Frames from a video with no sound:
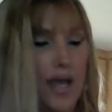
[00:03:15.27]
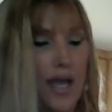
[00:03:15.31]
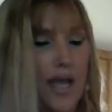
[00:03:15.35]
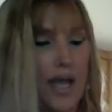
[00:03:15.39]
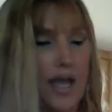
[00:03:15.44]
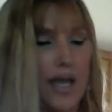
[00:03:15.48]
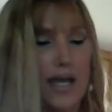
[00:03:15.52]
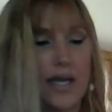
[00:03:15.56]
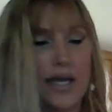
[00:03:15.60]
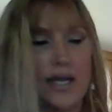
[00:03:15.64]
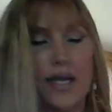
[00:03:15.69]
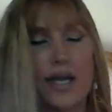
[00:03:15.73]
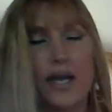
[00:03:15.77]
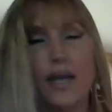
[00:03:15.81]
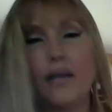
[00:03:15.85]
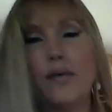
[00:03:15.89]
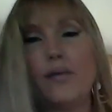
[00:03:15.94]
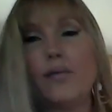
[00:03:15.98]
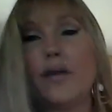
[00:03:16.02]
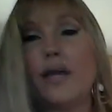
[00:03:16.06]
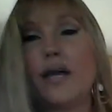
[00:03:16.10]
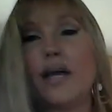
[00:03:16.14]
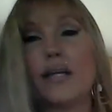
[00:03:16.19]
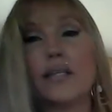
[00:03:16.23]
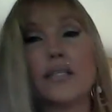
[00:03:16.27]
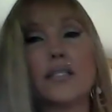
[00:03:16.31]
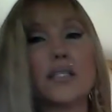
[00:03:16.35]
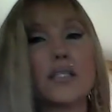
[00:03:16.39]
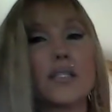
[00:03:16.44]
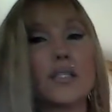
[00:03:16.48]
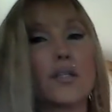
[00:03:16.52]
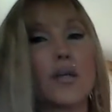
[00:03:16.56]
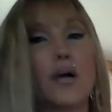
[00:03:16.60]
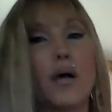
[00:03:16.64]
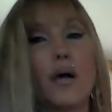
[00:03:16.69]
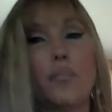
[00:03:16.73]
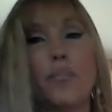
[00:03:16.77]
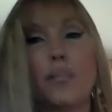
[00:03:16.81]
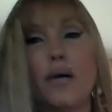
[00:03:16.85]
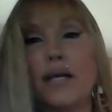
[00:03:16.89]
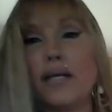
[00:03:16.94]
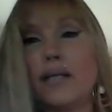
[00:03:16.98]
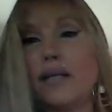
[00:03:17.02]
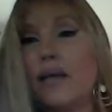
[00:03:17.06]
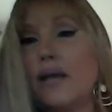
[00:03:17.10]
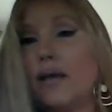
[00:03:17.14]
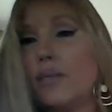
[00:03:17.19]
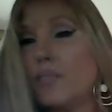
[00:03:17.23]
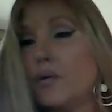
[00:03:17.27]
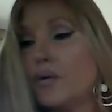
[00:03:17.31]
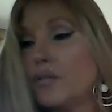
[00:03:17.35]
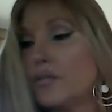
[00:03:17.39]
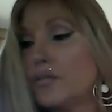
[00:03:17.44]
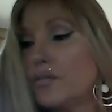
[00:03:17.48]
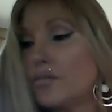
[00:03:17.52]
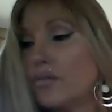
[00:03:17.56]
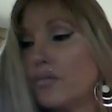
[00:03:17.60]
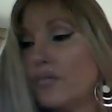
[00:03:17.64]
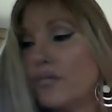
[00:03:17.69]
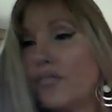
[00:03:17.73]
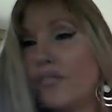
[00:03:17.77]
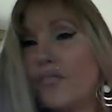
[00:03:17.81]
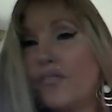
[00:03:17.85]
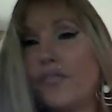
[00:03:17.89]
And anyway, I just thought mine came out so